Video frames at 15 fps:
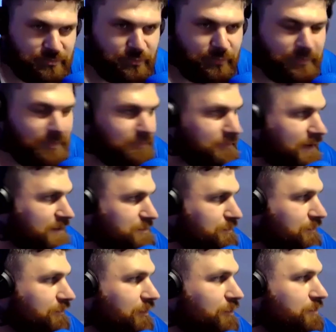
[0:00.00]
join the
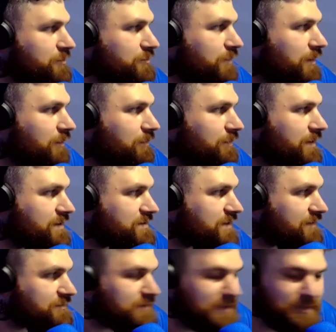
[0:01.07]
Facebook group as well,
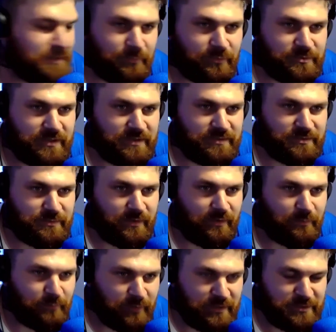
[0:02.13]
BCFC the project as well.
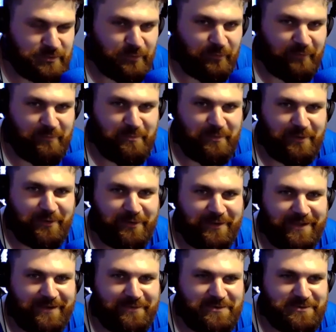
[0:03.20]
I'm pretty sure everybody on
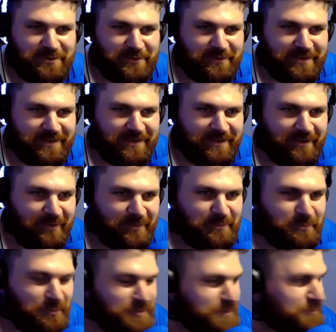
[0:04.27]
here is on the
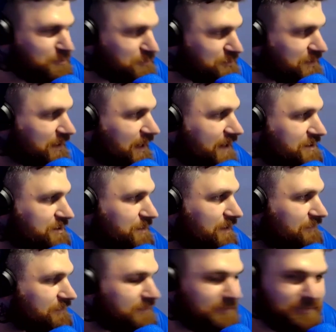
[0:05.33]
project, but just in case you
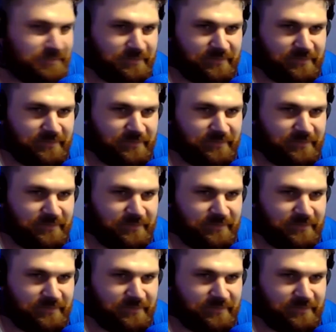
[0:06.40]
haven't,